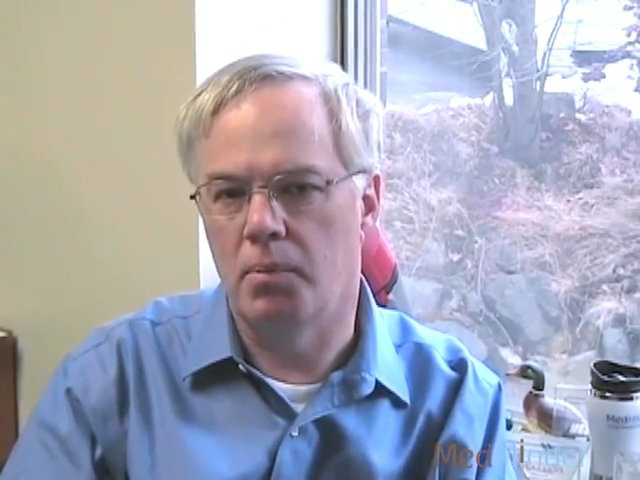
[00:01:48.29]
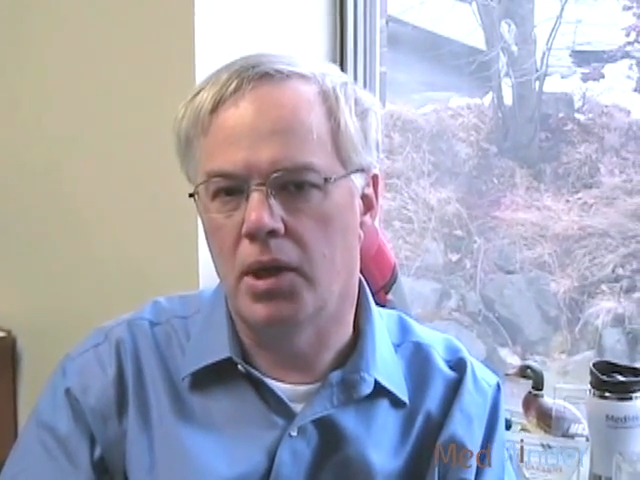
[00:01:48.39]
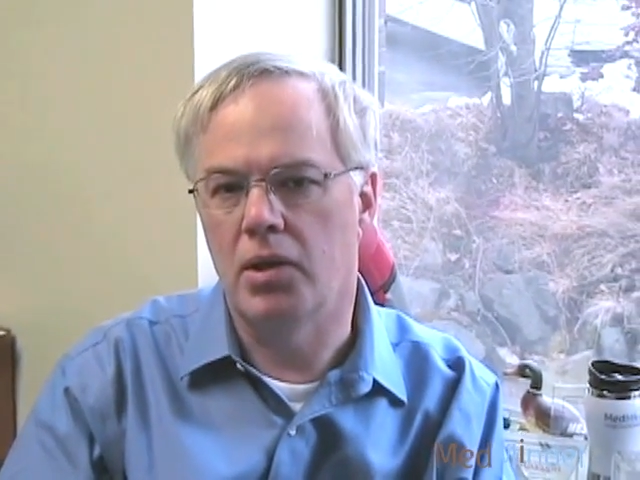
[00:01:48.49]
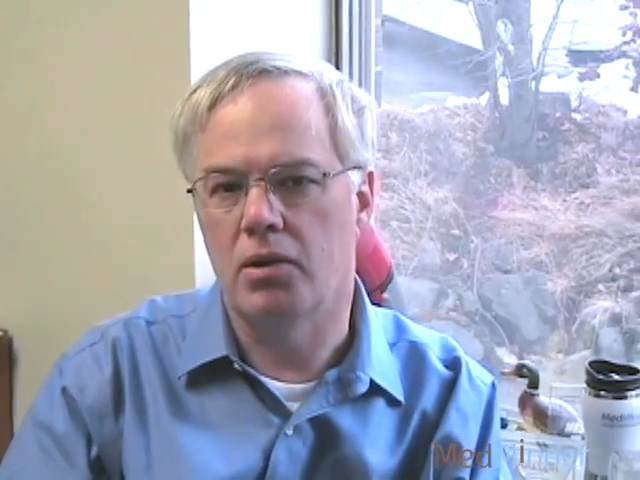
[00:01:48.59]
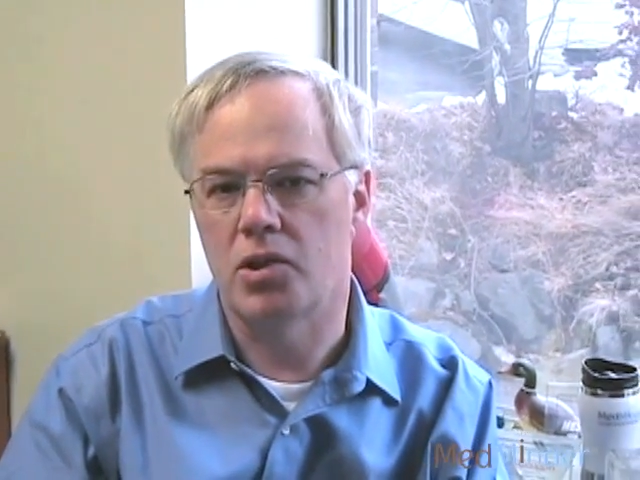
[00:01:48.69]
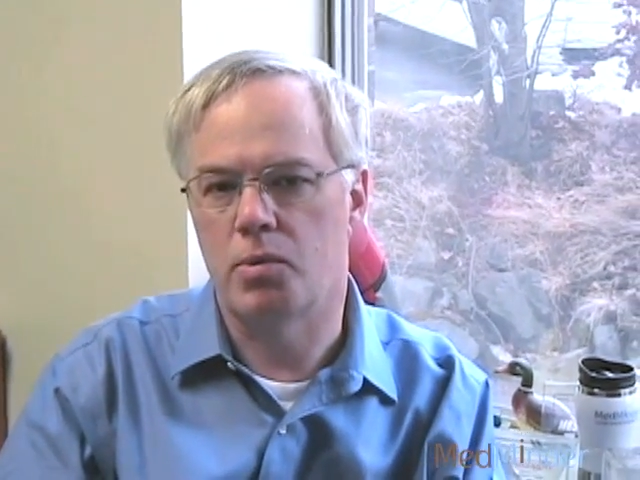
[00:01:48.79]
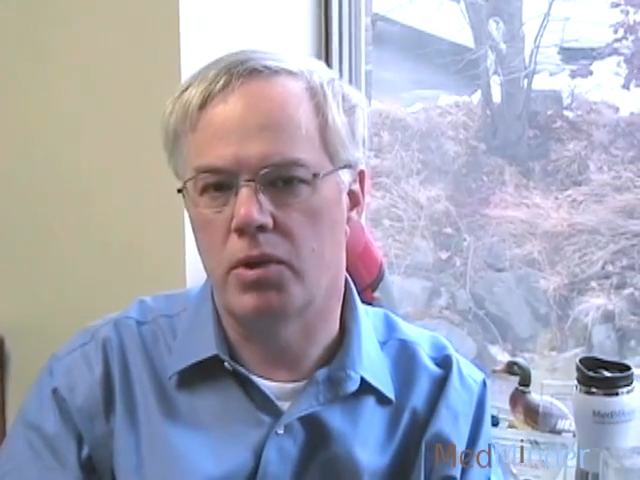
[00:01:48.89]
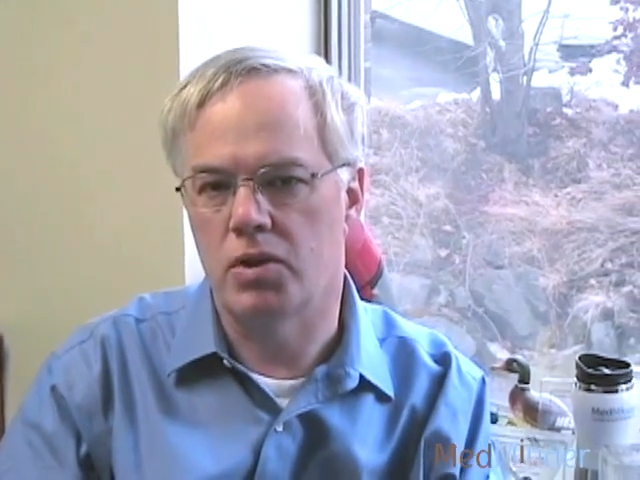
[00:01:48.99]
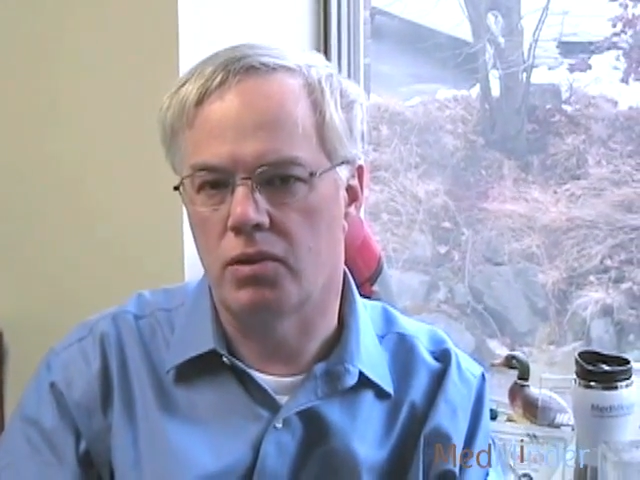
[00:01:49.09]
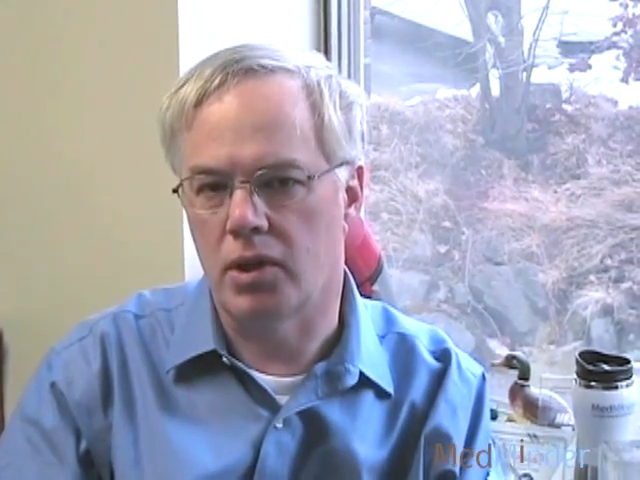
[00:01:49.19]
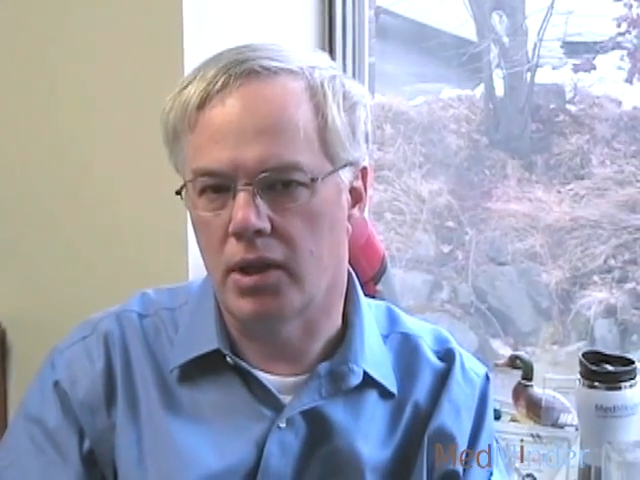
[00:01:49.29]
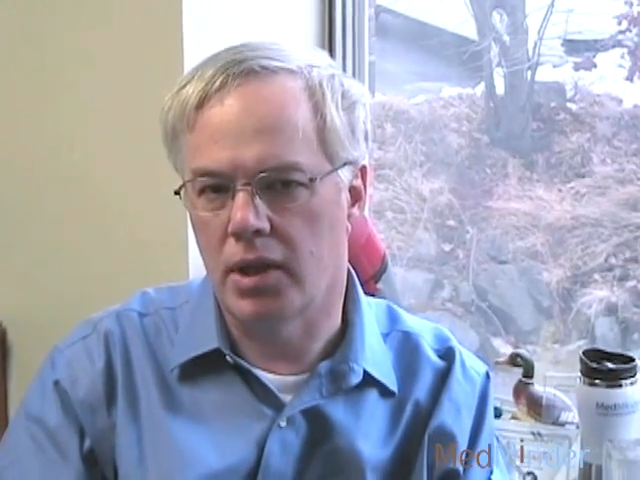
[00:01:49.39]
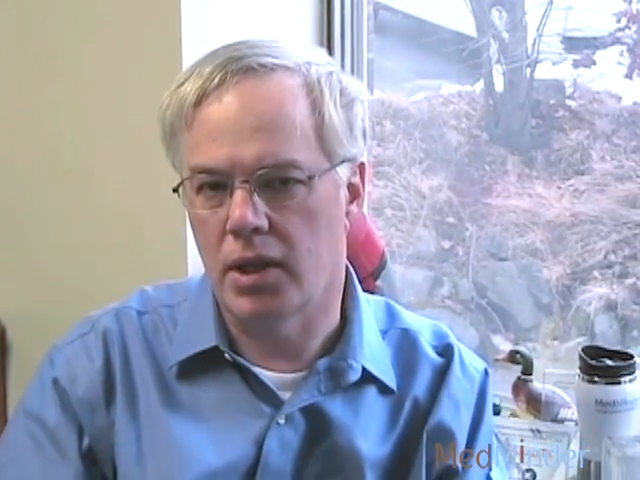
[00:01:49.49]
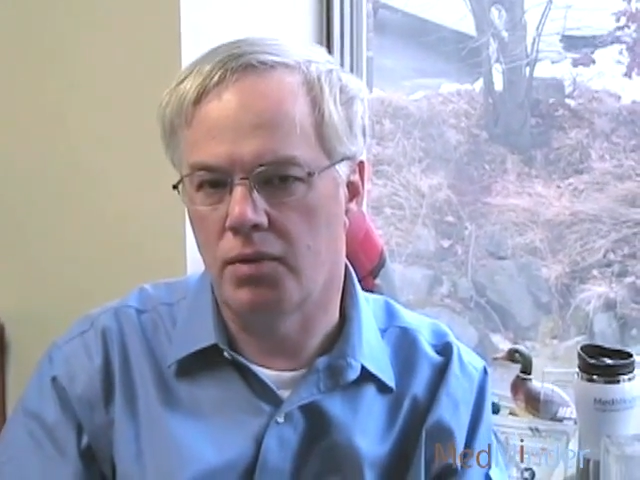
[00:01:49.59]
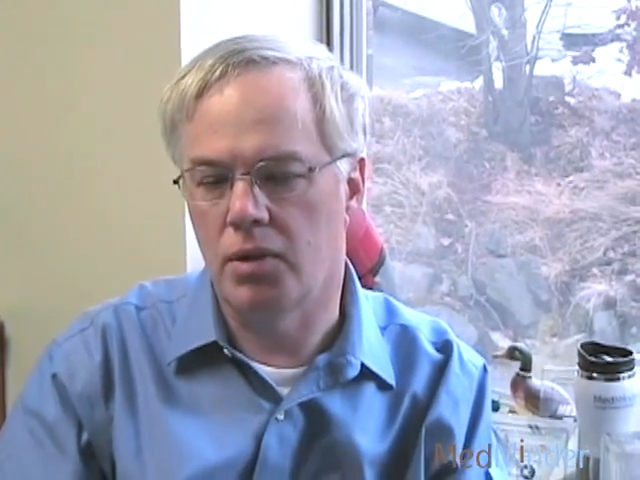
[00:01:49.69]
better experience for our
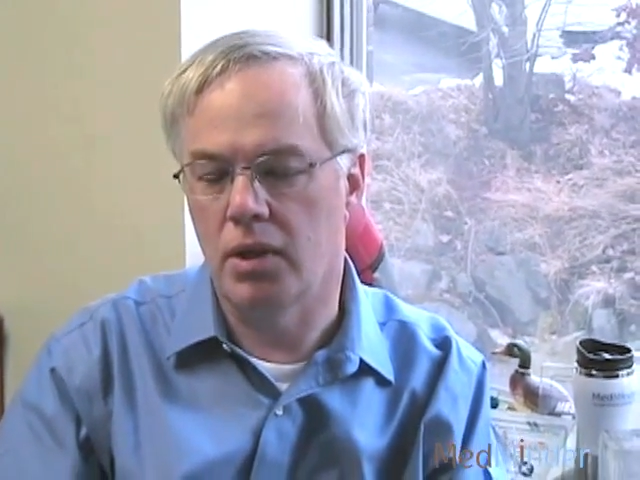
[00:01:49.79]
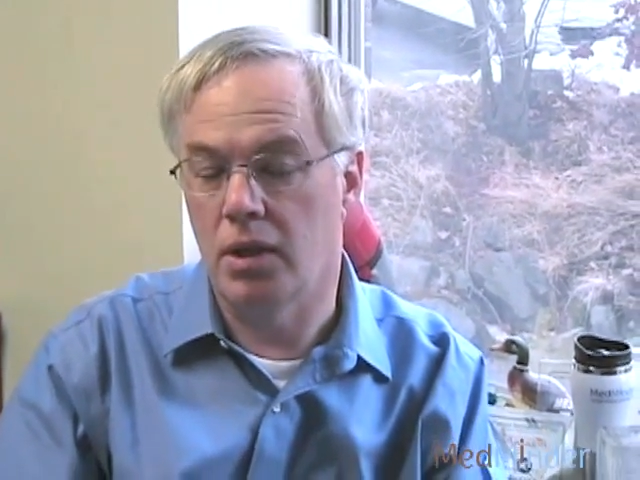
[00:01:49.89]
caregiver.